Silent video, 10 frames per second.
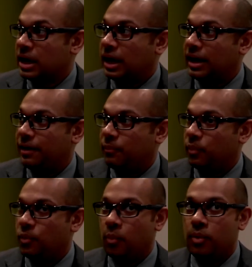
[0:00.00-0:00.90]

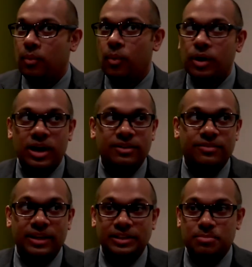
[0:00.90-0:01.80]
what kind
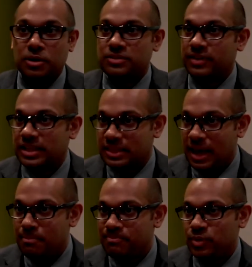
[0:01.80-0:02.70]
of things motivate
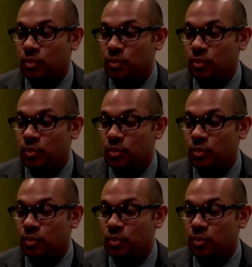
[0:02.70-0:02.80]
them?